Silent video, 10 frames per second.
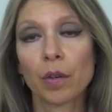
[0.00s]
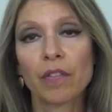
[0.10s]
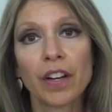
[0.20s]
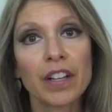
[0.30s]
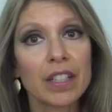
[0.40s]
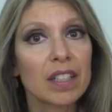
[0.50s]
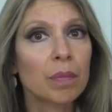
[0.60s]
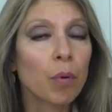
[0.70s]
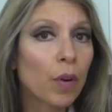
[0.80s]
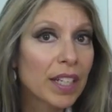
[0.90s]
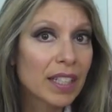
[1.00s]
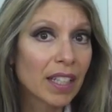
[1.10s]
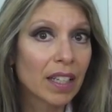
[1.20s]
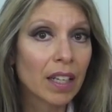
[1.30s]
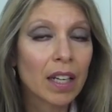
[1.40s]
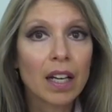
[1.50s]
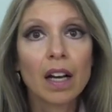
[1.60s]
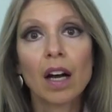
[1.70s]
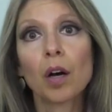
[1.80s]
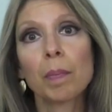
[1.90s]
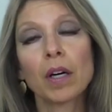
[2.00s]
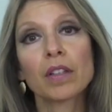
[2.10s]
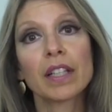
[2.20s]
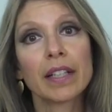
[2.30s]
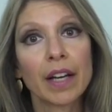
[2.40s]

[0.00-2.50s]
I'm very disappointed about the